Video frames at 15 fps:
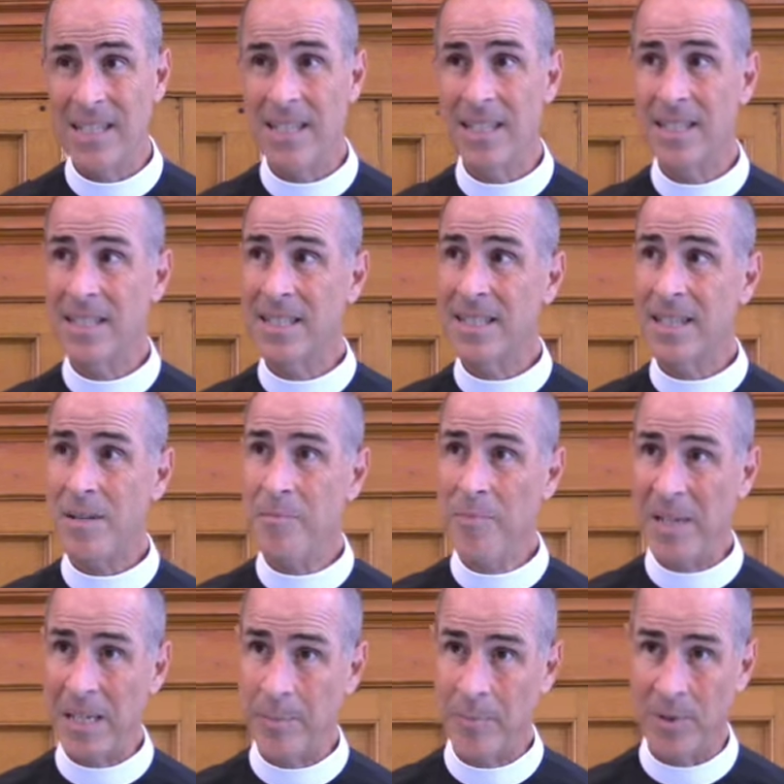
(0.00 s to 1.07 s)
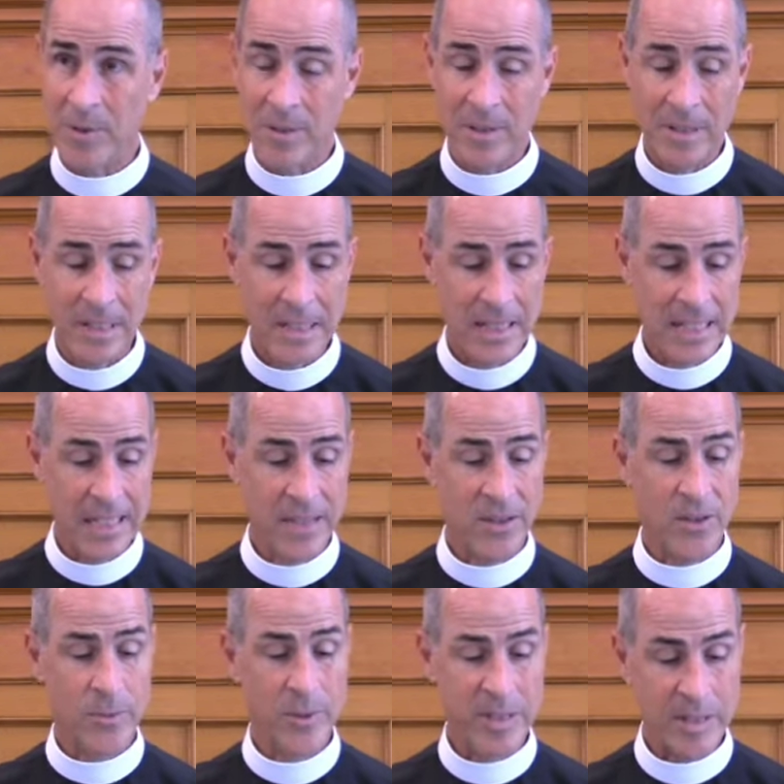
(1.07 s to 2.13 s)
Some people in
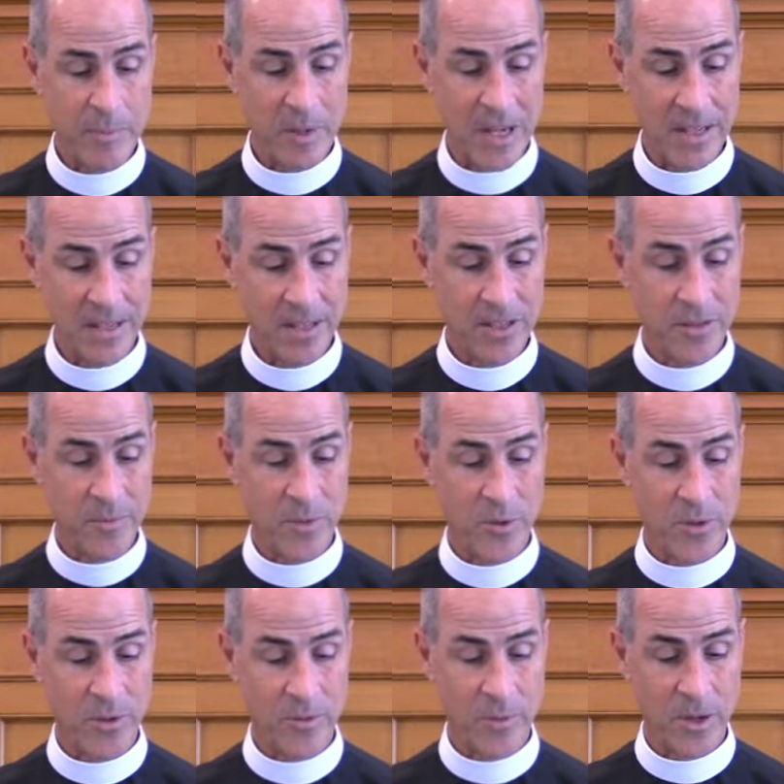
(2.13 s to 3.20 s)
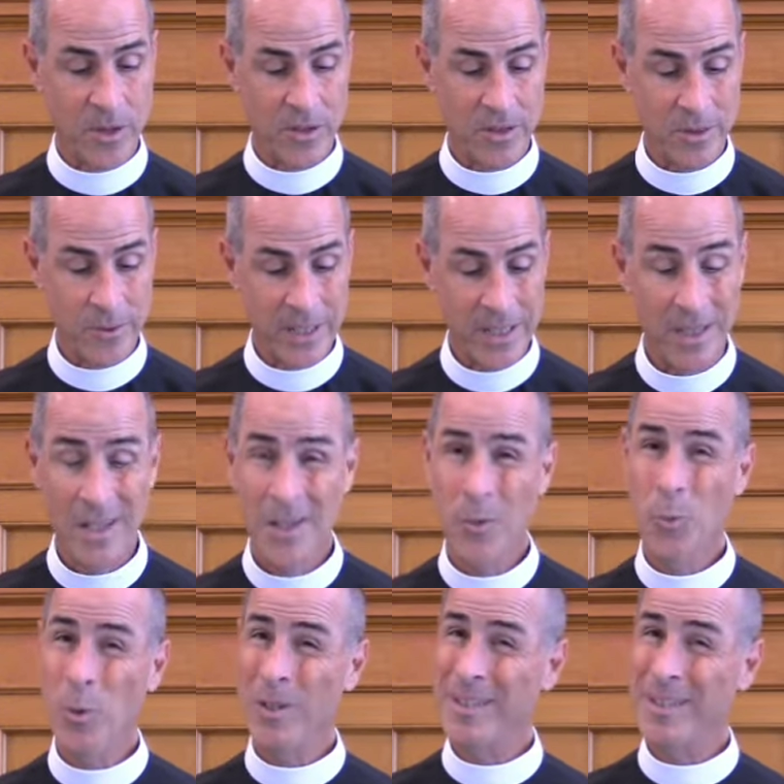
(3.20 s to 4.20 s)
their response to moral wrongdoing will